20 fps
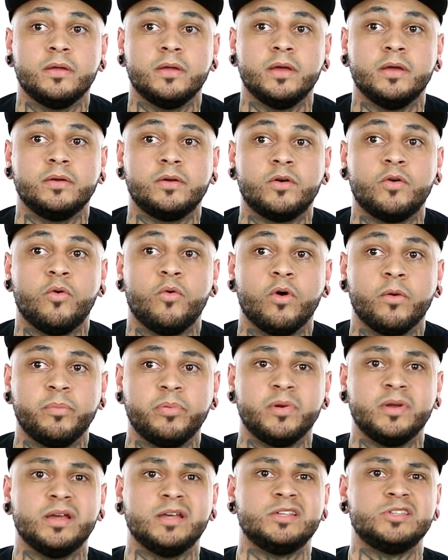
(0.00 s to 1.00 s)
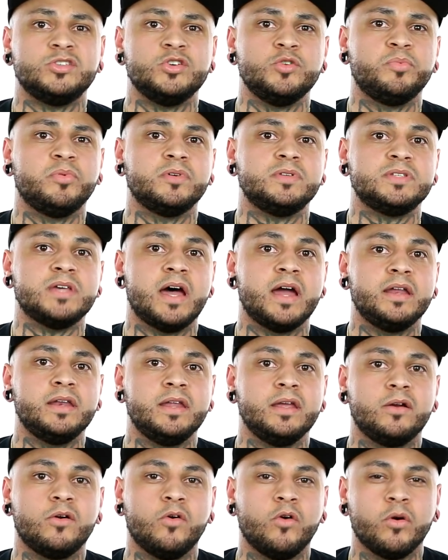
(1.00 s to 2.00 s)
A corporate, a super
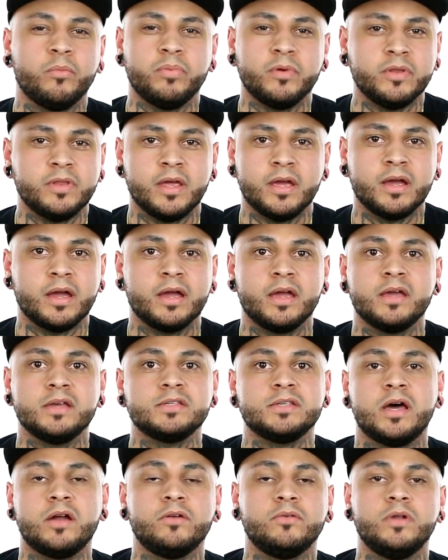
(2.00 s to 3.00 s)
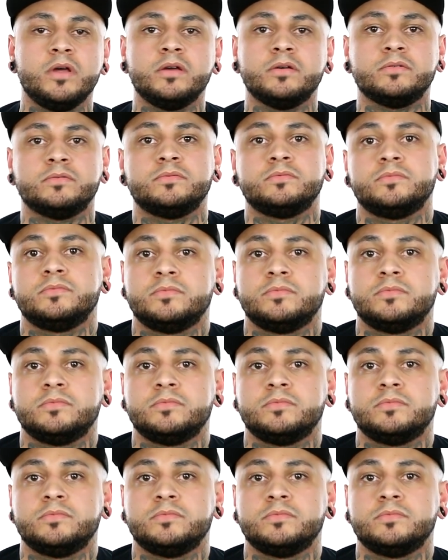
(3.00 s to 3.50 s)
tight-knit corporate thing, I guess. I don't know.